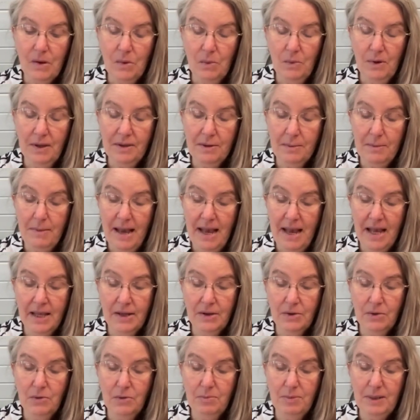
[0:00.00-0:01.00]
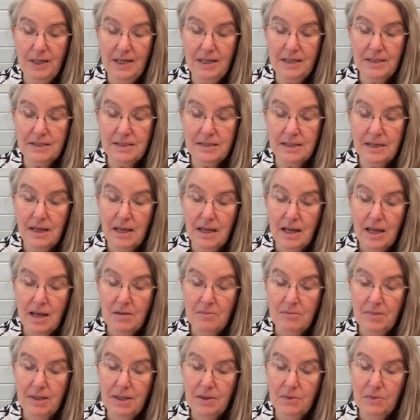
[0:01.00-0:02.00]
whether man or beast,
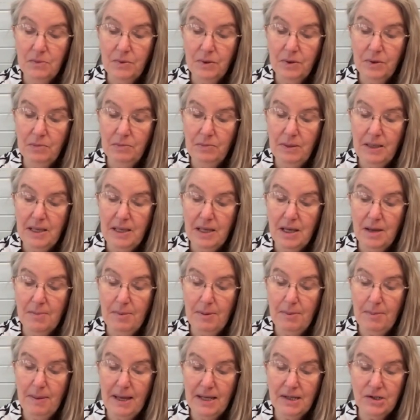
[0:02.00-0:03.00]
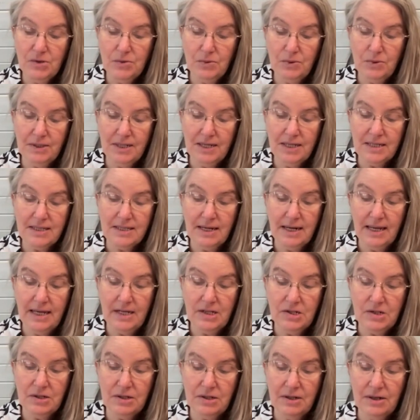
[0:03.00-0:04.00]
but it will be a perpetual
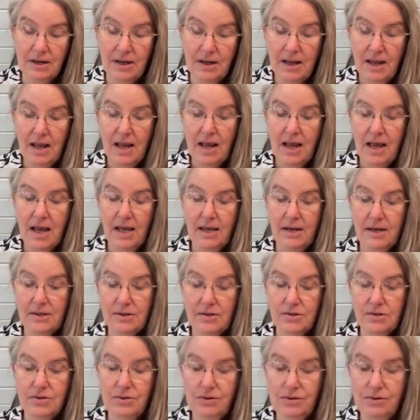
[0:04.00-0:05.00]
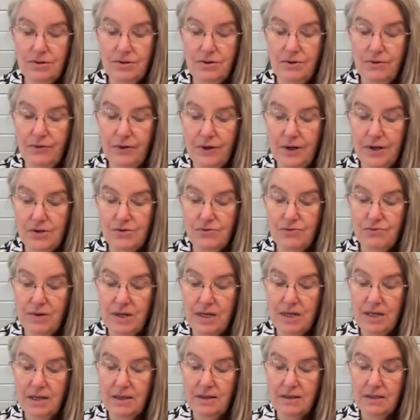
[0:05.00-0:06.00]
desolation. And as soon as you finish
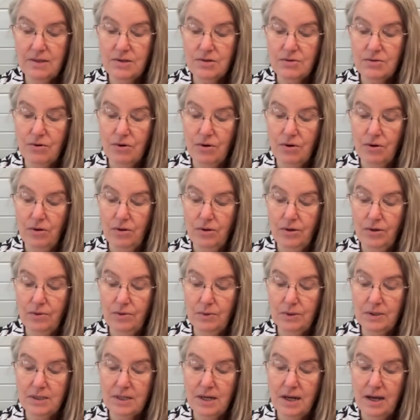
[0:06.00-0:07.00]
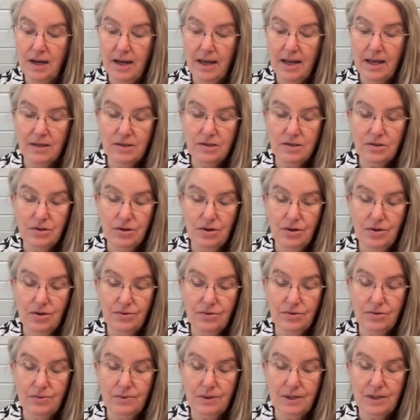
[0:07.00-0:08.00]
reading this scroll, you will tie a
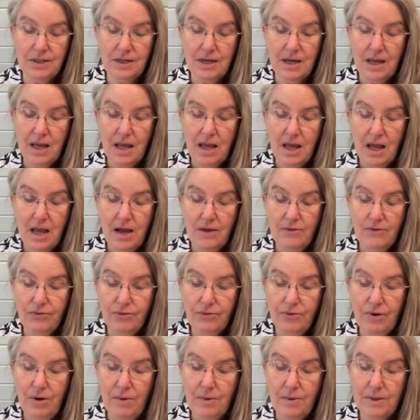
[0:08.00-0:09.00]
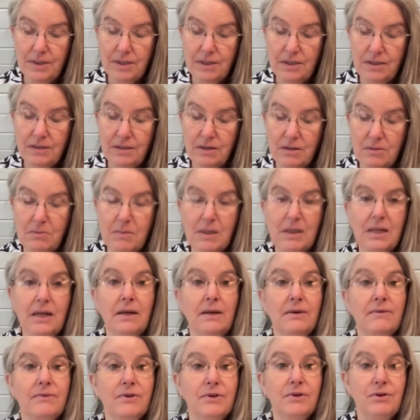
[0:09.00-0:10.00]
stone to it and throw it into the
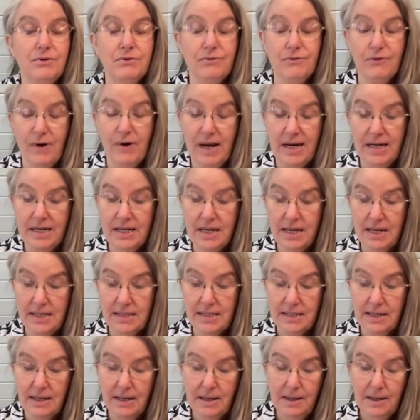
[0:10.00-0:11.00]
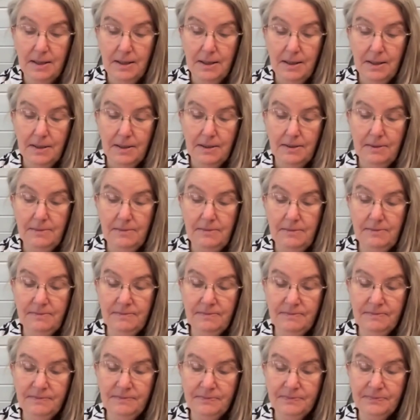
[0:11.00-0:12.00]
middle of the Euphrates.
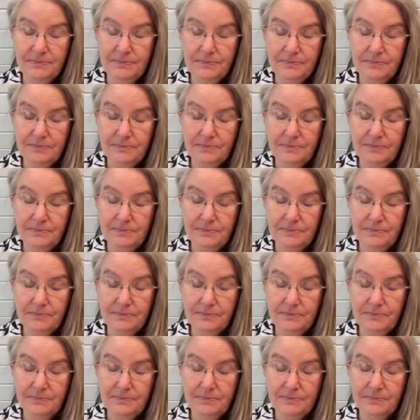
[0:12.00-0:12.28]
And